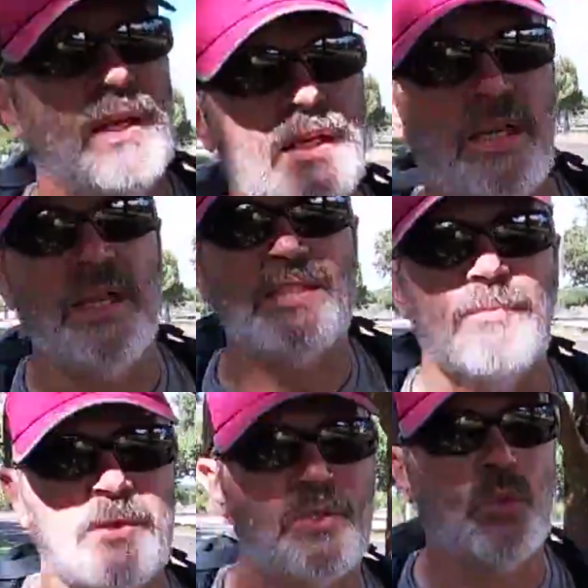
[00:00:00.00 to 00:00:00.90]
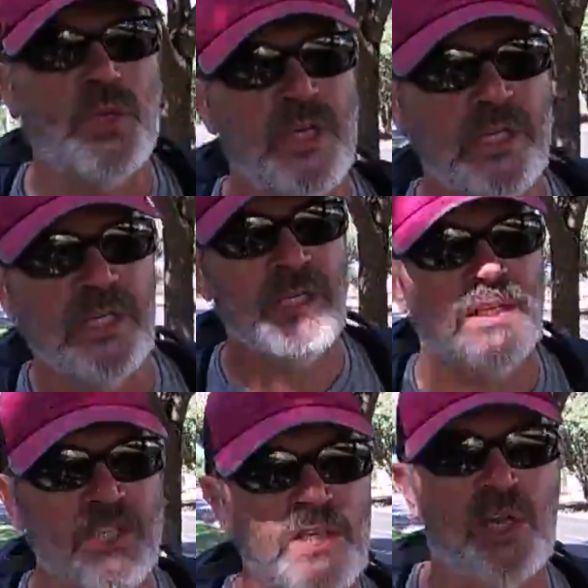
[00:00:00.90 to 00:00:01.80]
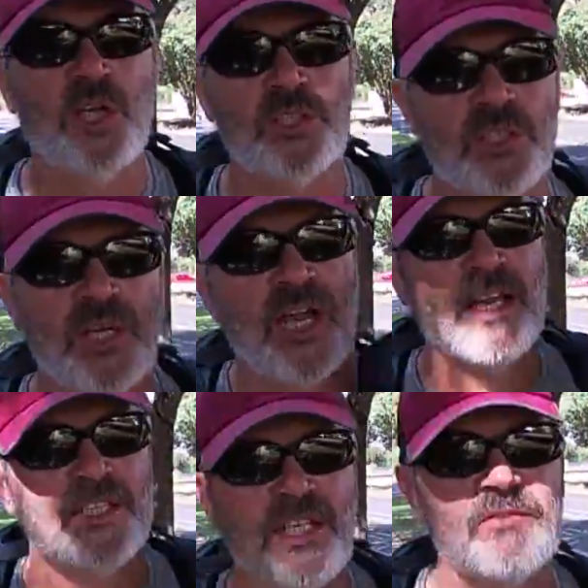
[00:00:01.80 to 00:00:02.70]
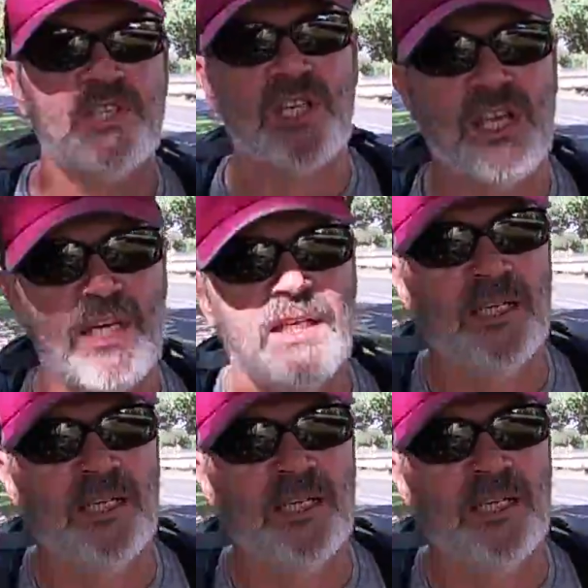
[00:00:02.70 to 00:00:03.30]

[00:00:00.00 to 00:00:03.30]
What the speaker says: connecting between Slaughter and Davis Lane.